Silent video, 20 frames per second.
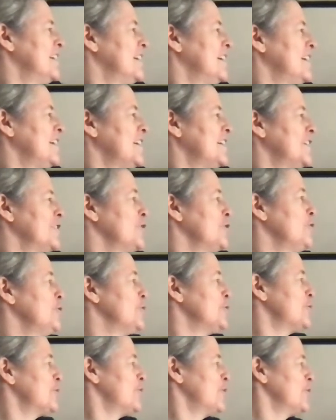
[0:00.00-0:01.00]
uh,
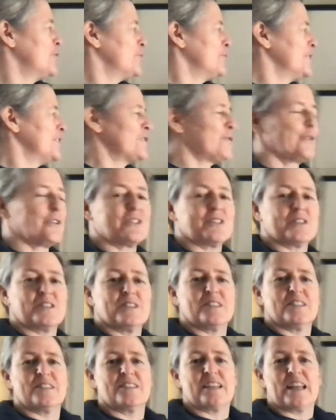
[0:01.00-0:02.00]
use those
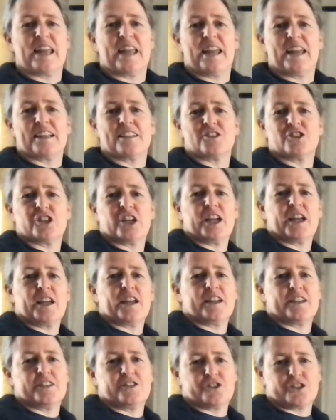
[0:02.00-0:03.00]
resources and
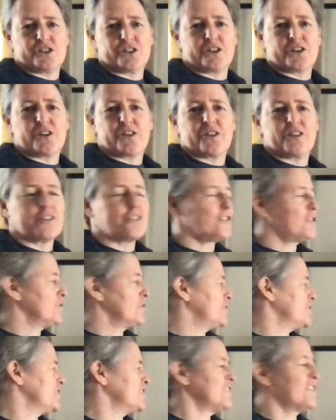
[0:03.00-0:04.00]
change Earth. The
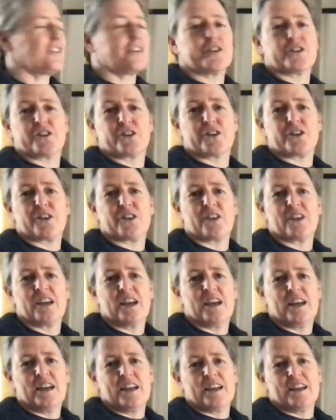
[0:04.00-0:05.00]
surface of the Earth
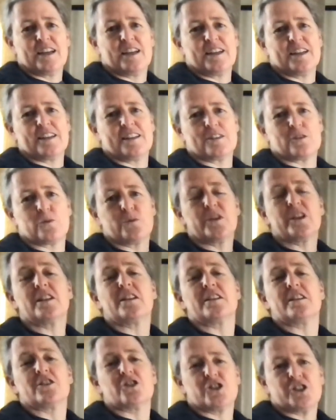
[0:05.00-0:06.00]
is
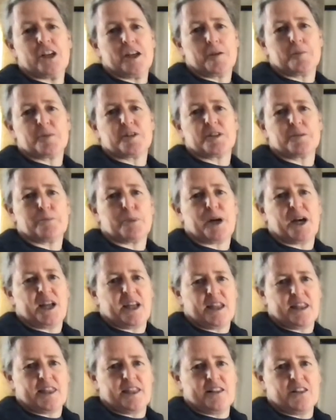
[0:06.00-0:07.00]
really shaped
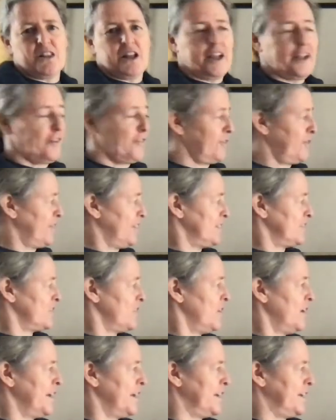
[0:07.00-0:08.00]
by the life that's
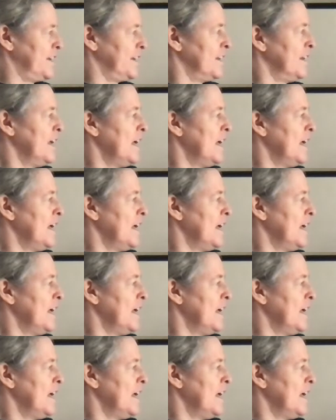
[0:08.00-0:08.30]
on it.